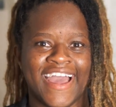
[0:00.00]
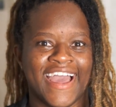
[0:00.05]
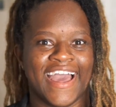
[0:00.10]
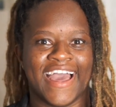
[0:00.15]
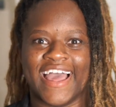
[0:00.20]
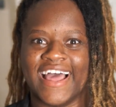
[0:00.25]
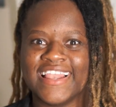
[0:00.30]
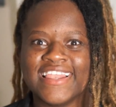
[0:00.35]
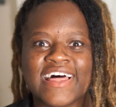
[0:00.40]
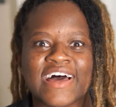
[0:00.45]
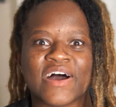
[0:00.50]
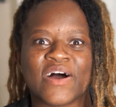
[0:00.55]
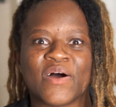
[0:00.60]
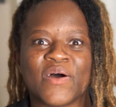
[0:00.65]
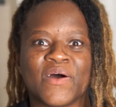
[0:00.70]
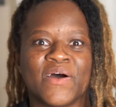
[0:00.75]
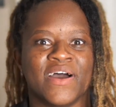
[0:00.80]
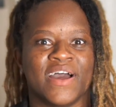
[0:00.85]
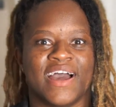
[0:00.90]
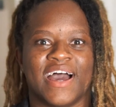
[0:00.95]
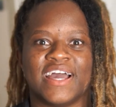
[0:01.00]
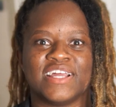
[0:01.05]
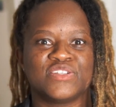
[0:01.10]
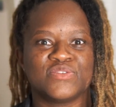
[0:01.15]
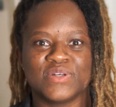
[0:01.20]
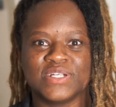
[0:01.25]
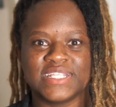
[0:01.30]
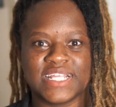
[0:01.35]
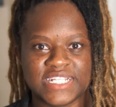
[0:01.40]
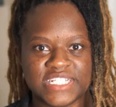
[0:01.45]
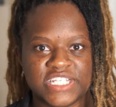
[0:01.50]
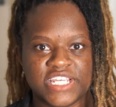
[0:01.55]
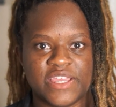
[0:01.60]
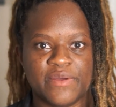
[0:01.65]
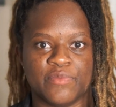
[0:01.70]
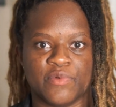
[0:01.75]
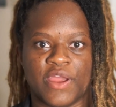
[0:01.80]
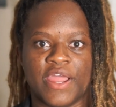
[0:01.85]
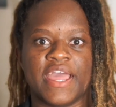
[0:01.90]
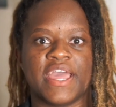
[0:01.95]
Hello, I joined the
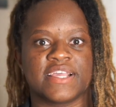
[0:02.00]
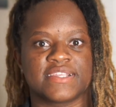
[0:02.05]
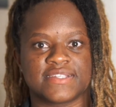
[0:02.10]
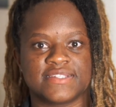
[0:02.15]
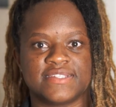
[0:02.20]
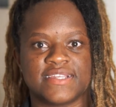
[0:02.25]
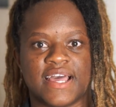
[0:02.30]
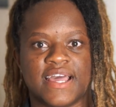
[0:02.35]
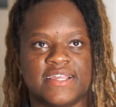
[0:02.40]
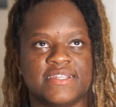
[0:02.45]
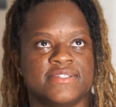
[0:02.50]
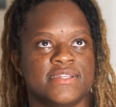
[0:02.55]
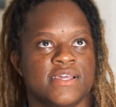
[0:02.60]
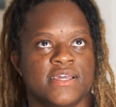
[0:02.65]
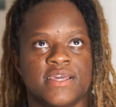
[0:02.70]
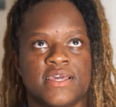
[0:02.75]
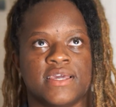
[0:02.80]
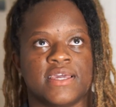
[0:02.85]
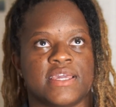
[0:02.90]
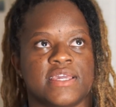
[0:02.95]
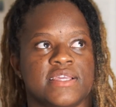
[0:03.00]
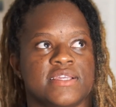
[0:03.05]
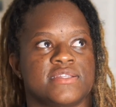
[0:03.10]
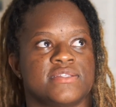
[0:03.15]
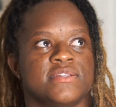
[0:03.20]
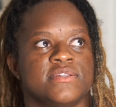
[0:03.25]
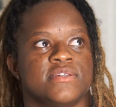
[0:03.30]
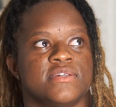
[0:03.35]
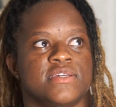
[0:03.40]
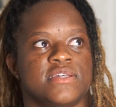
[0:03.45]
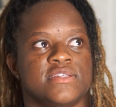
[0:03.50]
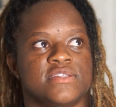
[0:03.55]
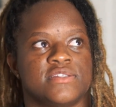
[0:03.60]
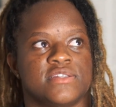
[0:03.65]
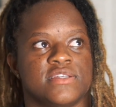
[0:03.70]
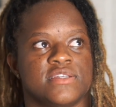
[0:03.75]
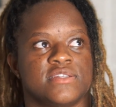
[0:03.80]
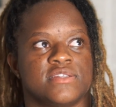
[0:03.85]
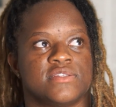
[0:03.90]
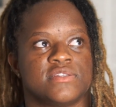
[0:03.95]
gym, right? Exercise is
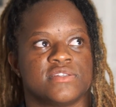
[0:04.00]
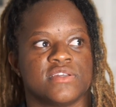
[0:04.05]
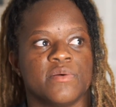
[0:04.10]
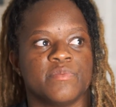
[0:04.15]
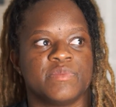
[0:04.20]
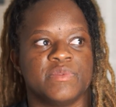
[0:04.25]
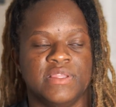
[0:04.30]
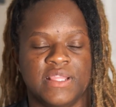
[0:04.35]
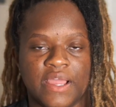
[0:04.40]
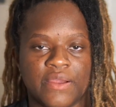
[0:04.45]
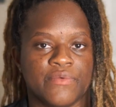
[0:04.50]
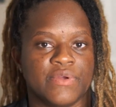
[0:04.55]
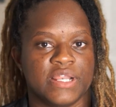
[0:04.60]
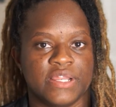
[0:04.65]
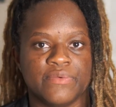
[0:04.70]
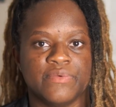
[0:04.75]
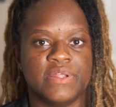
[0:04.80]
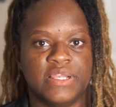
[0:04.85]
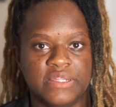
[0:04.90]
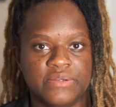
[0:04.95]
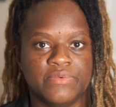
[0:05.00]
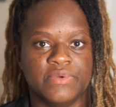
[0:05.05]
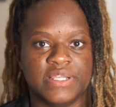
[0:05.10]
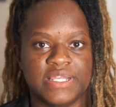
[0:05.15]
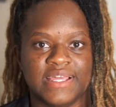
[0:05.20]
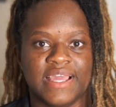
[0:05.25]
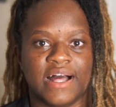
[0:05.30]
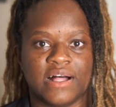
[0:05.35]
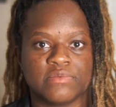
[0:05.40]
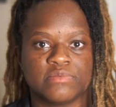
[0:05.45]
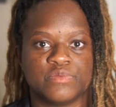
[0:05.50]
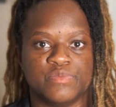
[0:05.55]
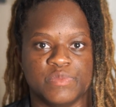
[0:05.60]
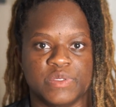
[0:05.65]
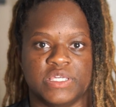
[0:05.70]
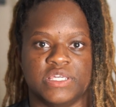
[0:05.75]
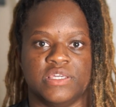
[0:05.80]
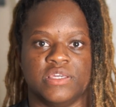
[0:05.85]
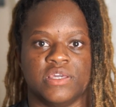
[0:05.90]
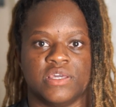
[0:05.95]
something that really helped
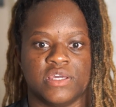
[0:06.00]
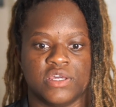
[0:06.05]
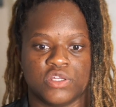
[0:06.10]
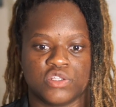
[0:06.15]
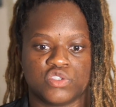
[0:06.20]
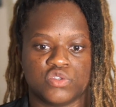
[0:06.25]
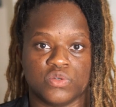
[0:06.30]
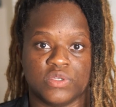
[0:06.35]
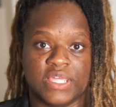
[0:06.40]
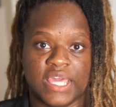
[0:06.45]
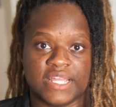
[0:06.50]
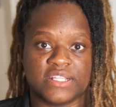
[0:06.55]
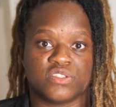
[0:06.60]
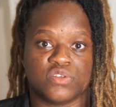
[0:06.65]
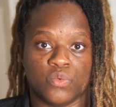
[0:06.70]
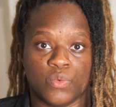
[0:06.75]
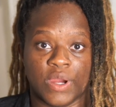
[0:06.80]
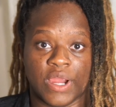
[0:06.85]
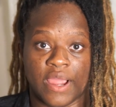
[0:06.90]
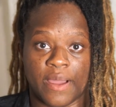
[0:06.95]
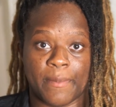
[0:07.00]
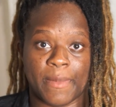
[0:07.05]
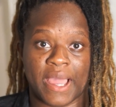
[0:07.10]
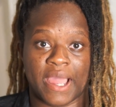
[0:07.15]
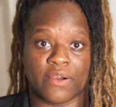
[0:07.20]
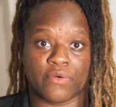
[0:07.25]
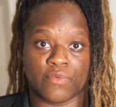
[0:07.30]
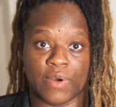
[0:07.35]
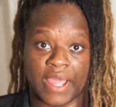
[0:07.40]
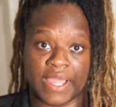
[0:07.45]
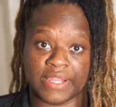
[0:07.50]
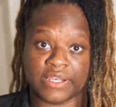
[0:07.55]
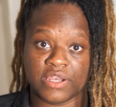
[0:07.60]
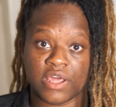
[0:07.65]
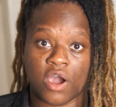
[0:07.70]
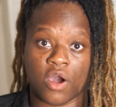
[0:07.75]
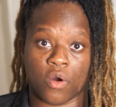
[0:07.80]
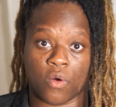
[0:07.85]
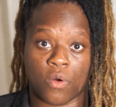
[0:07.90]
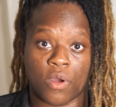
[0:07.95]
me to get to where I'm at right
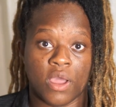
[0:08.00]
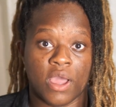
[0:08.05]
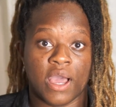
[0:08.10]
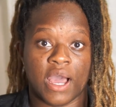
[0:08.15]
now.